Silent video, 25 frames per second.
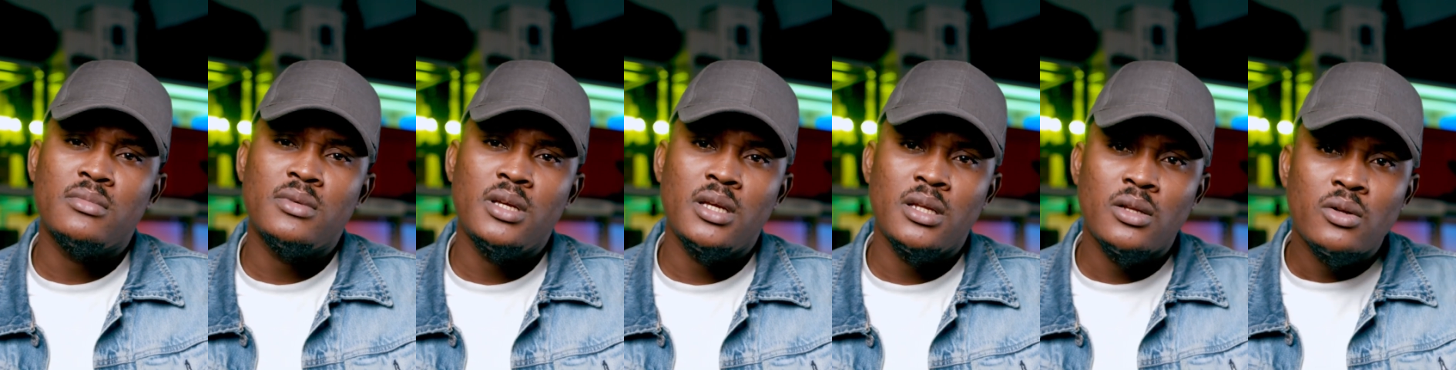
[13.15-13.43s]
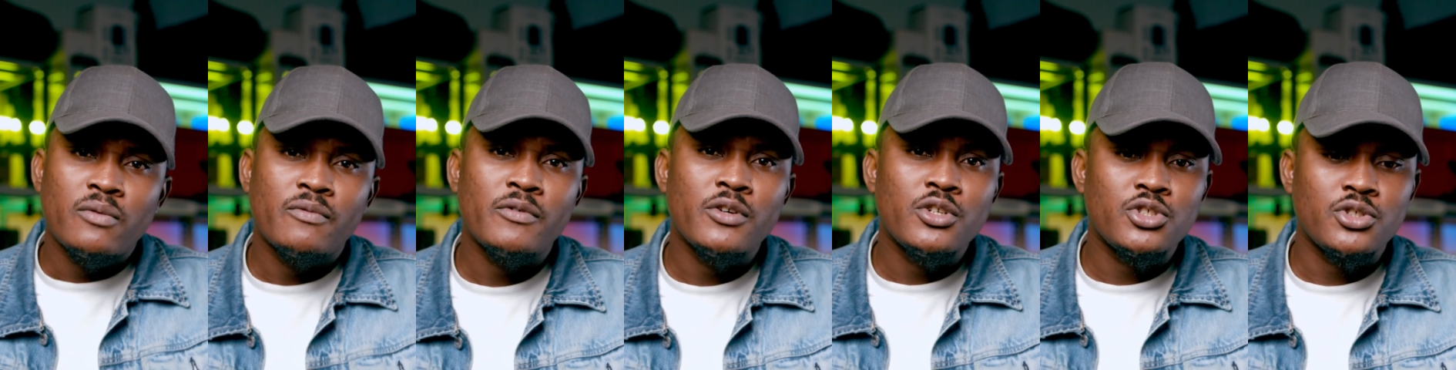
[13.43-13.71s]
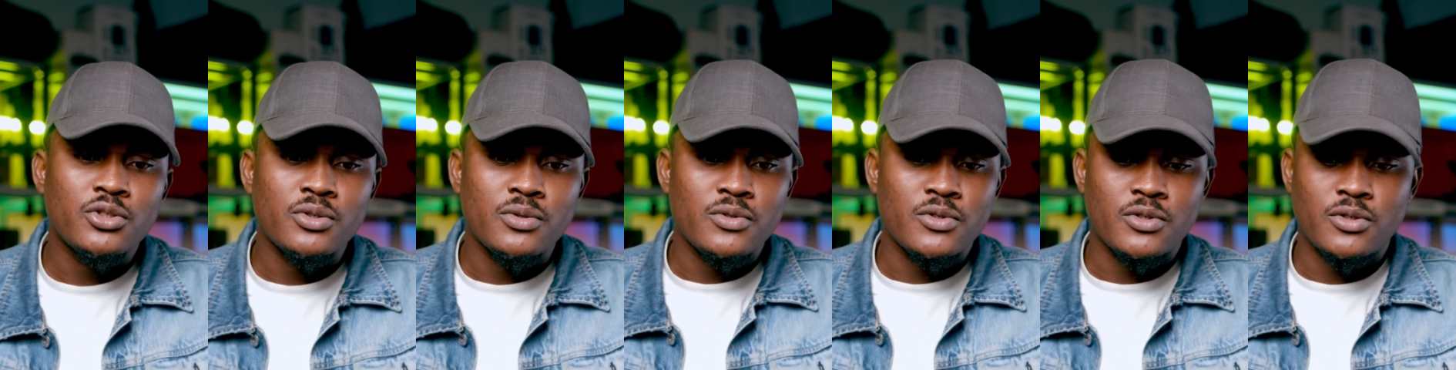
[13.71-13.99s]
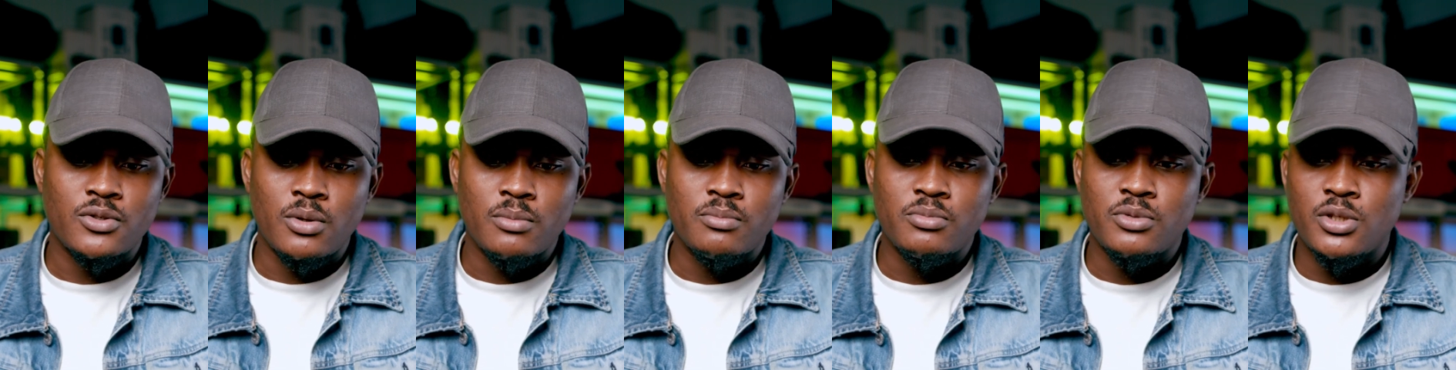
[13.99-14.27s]
innovations,
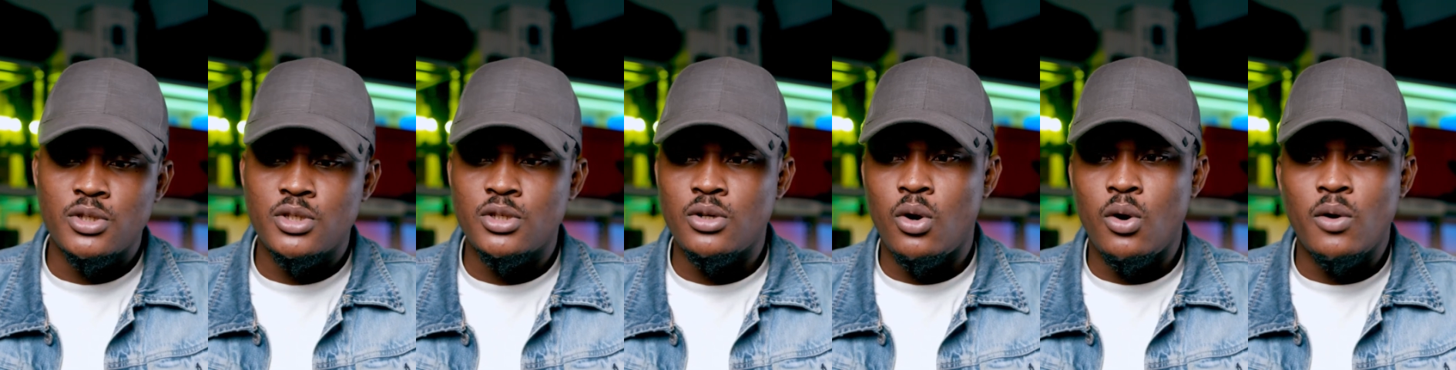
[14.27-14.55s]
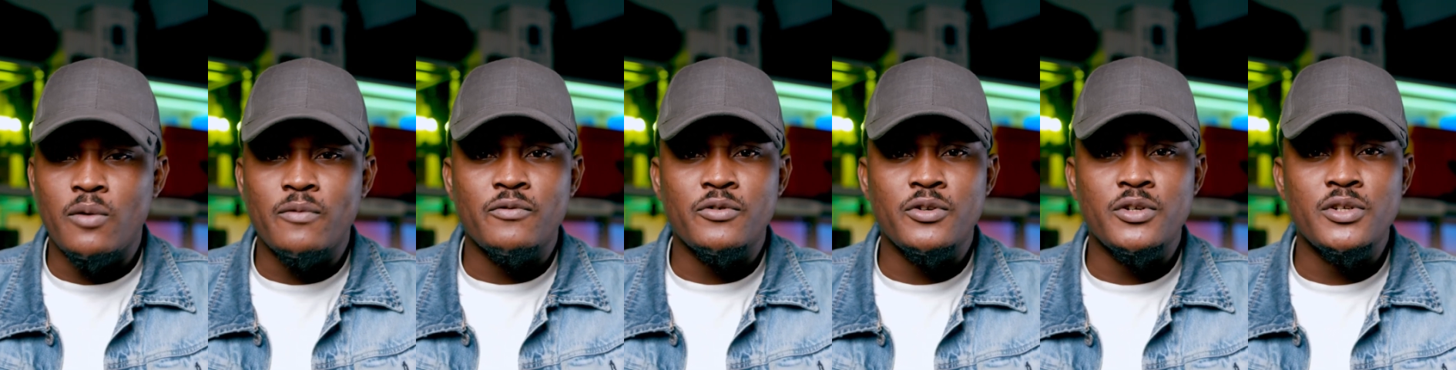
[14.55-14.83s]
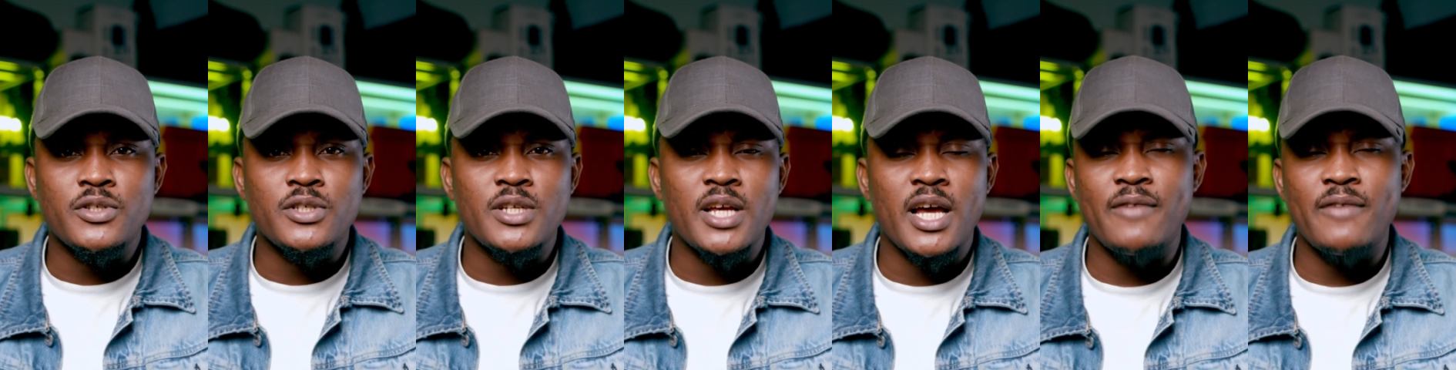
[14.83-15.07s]
some discoveries,